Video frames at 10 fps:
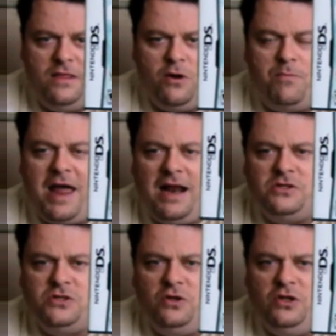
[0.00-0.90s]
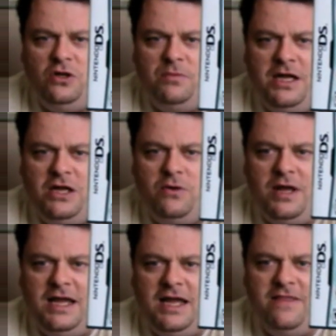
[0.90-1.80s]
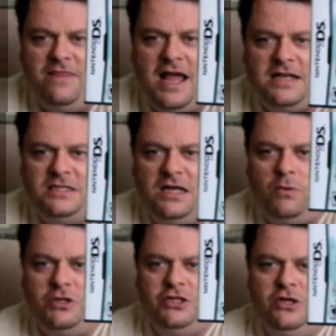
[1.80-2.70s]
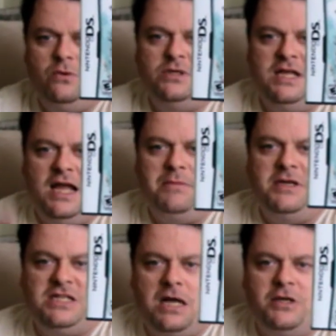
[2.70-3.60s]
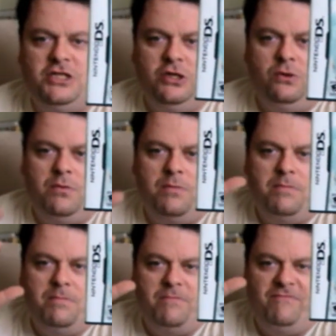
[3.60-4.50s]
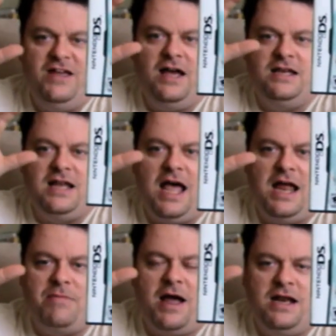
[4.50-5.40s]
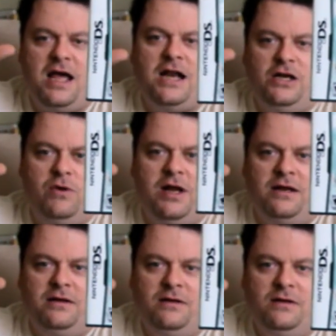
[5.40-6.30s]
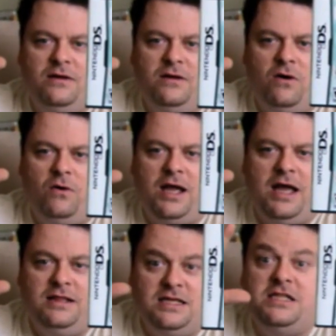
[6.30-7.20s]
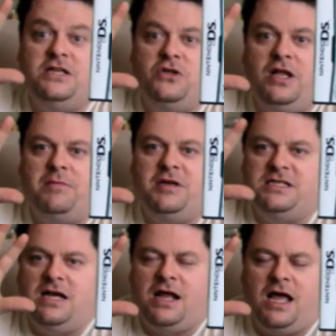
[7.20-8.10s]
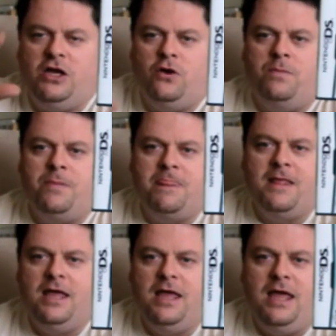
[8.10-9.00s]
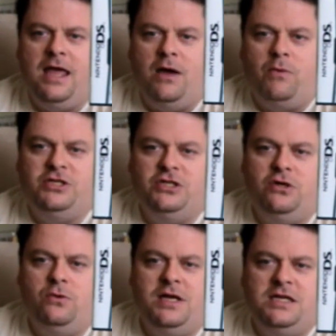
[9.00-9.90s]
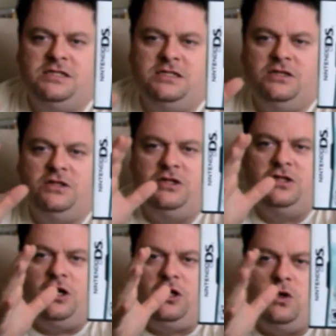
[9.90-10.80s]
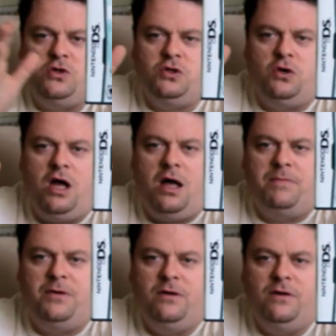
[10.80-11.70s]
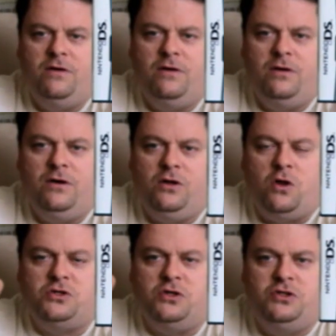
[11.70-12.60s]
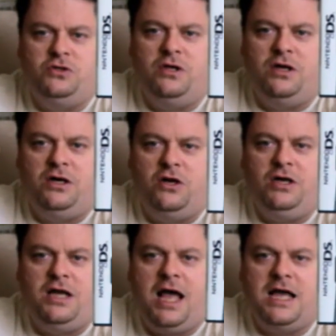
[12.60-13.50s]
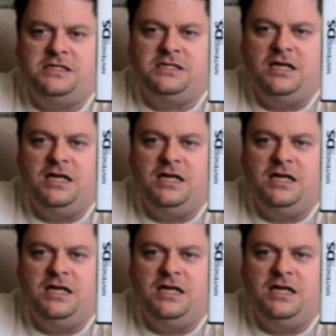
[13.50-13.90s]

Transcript: battles are a little bit unique in that what you do is the enemies come at you via a 9x9 grid. Okay, these are enemies now, not you. And what you do is, the closer to the good guys